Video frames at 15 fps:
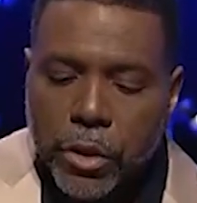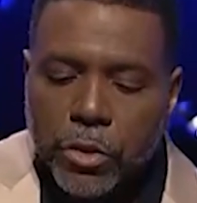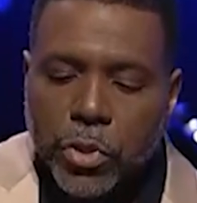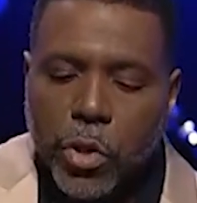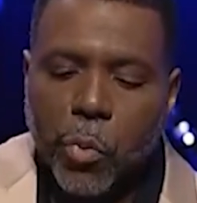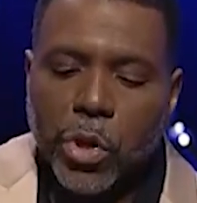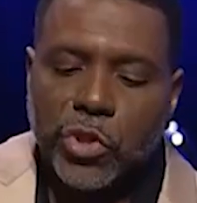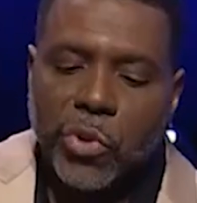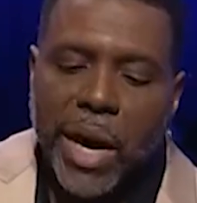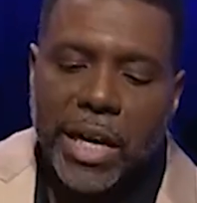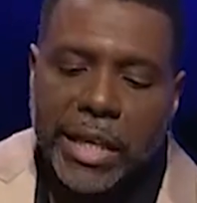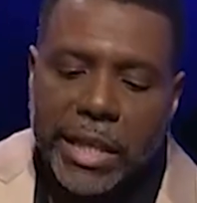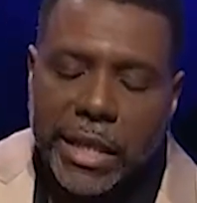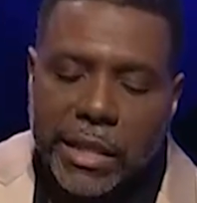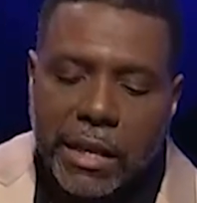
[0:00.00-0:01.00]
So we're trying to
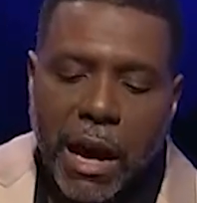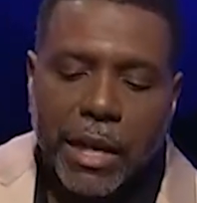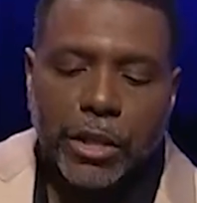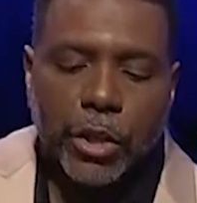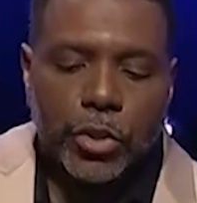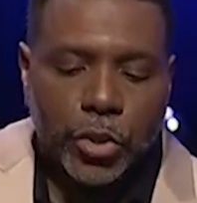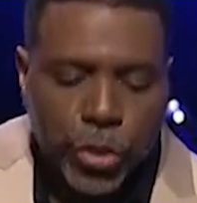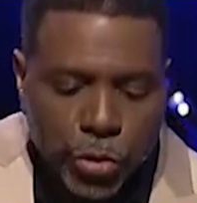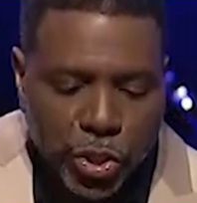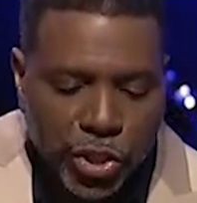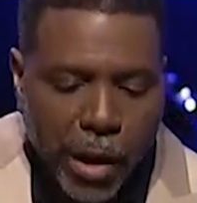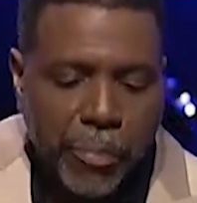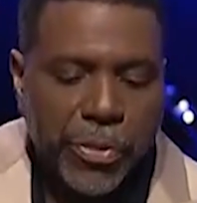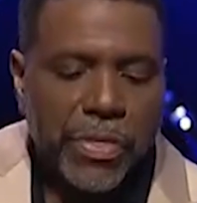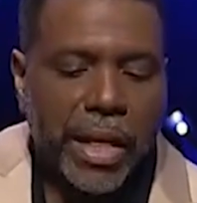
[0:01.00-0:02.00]
get God to do
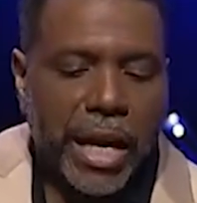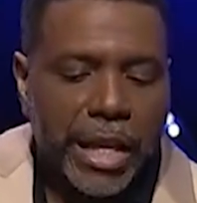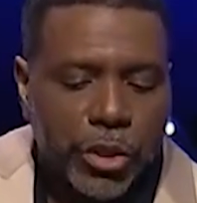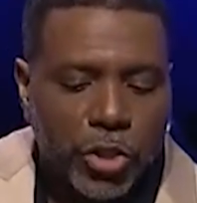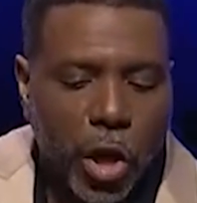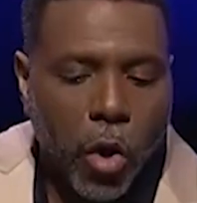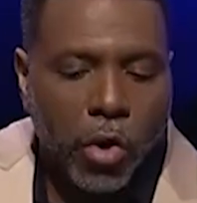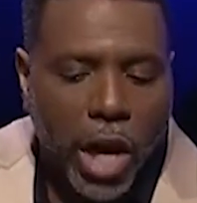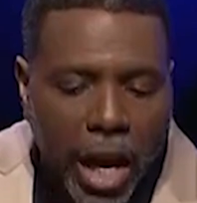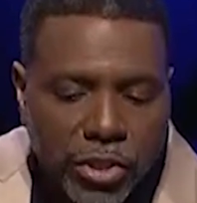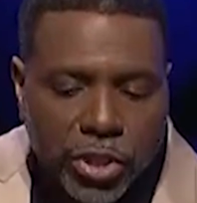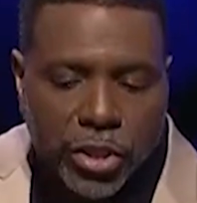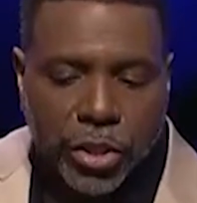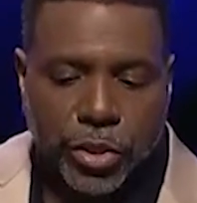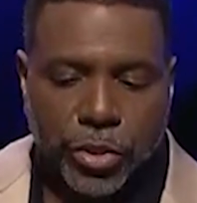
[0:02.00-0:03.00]
something that He told
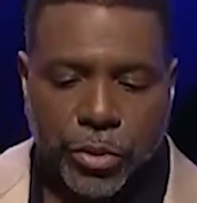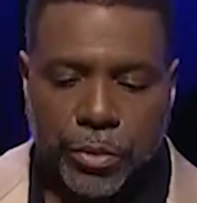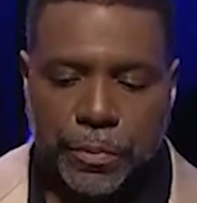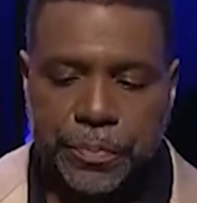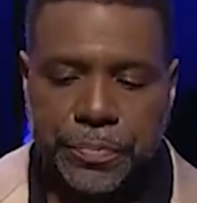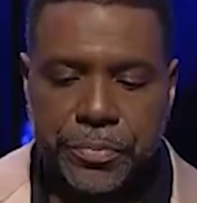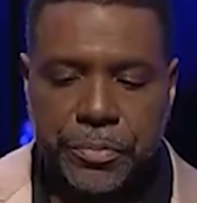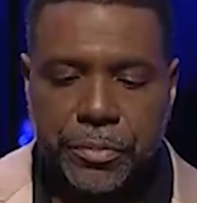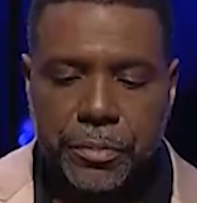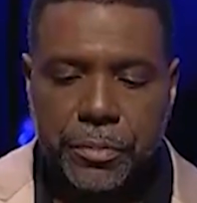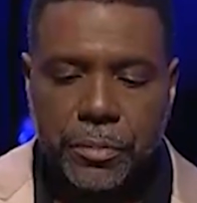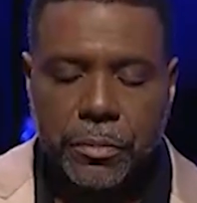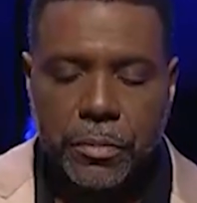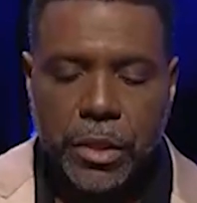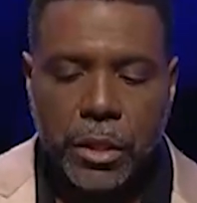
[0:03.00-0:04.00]
us to do.
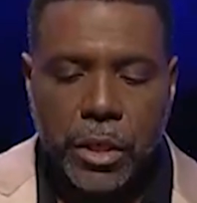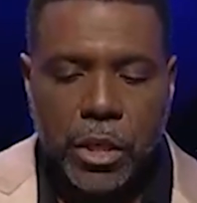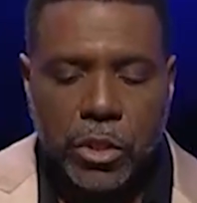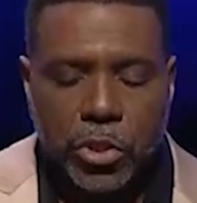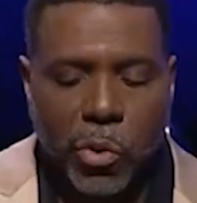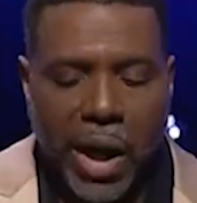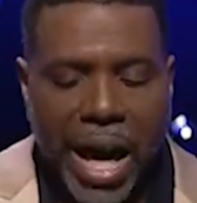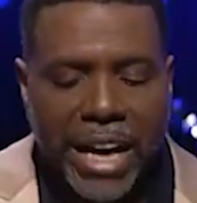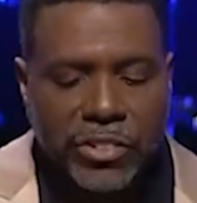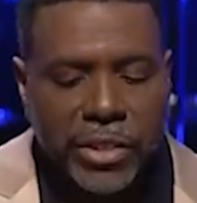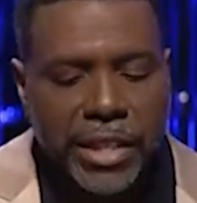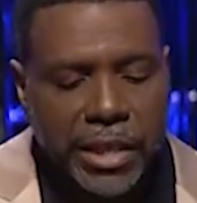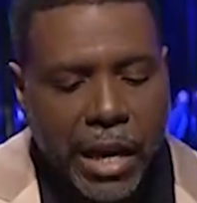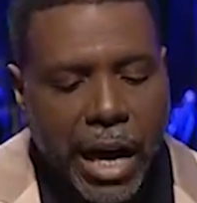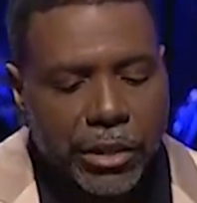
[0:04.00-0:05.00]
So
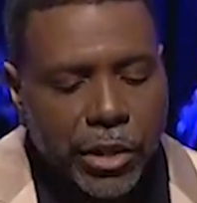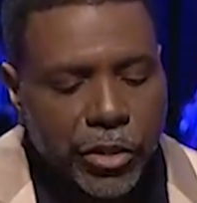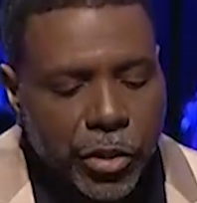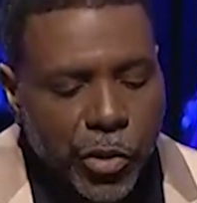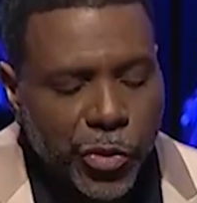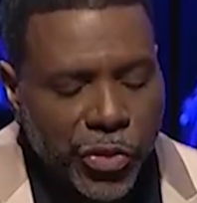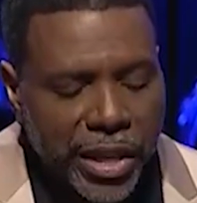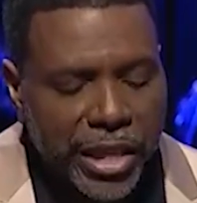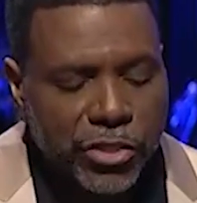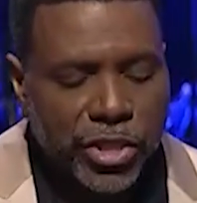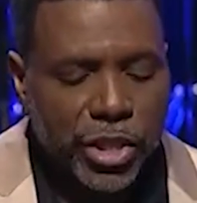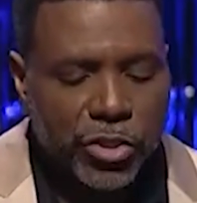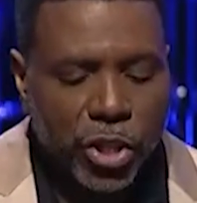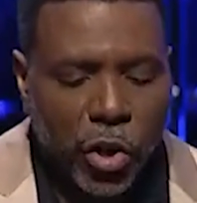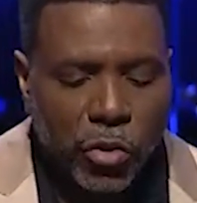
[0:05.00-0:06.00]
asking God to do things
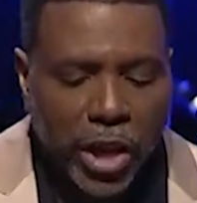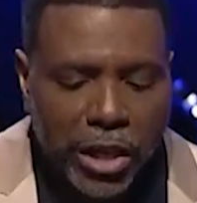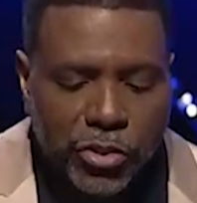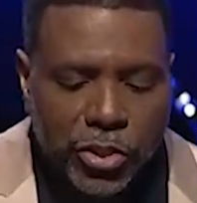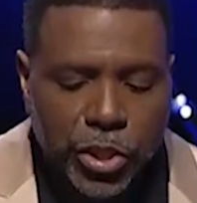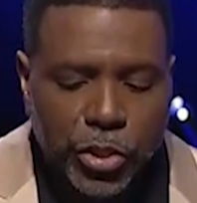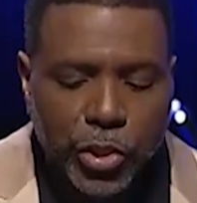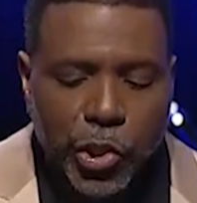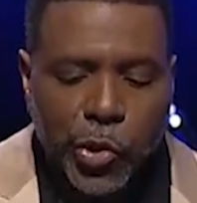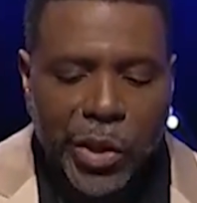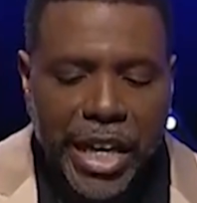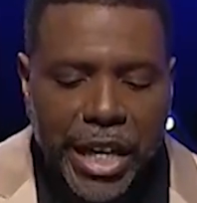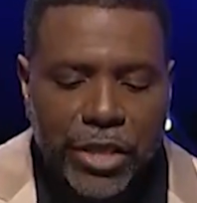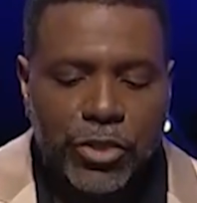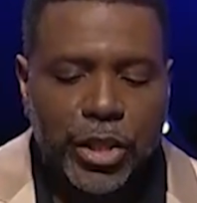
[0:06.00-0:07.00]
He told us to do
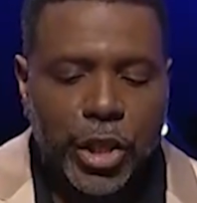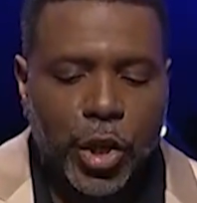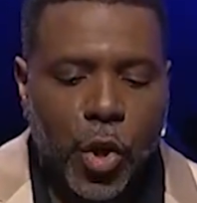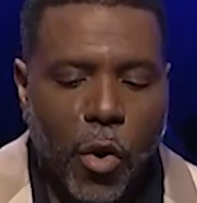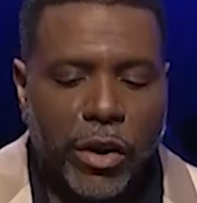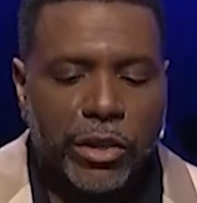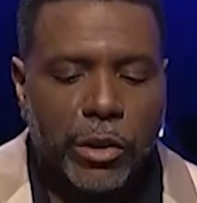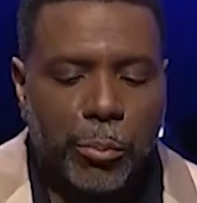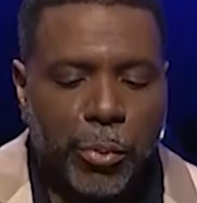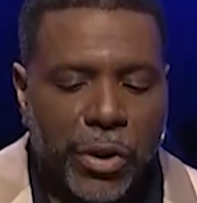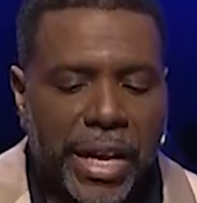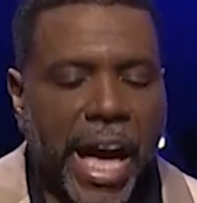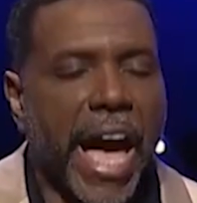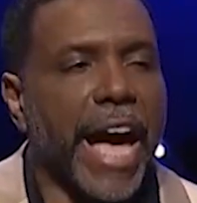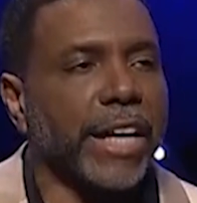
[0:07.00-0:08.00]
isn't going to
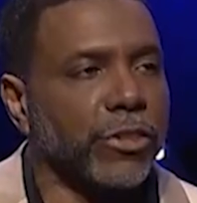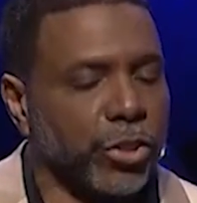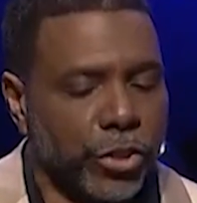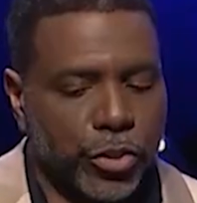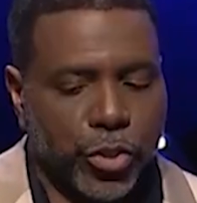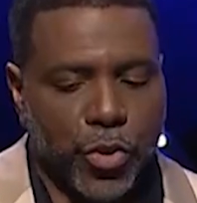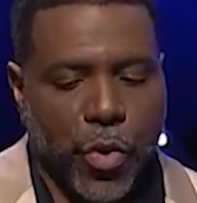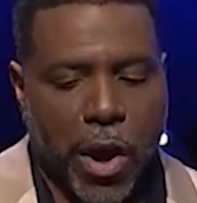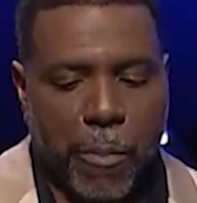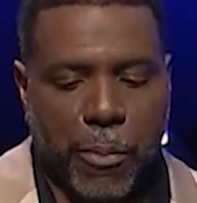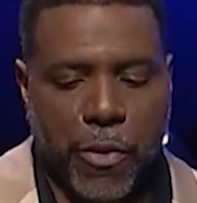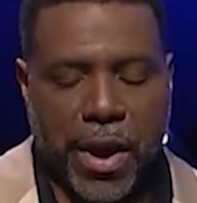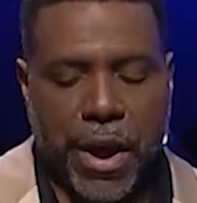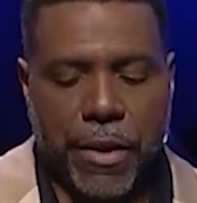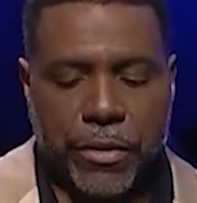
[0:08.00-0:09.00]
bring answers to our
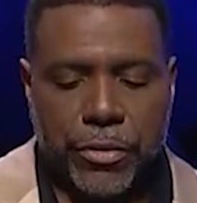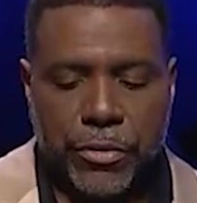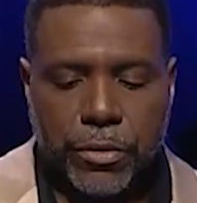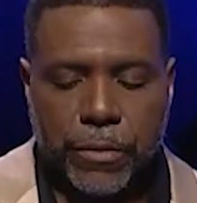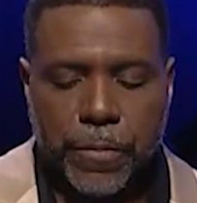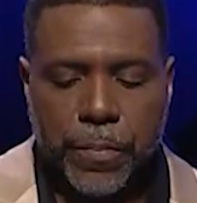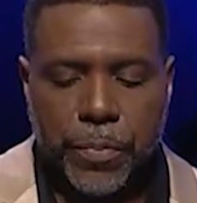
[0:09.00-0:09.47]
prayers.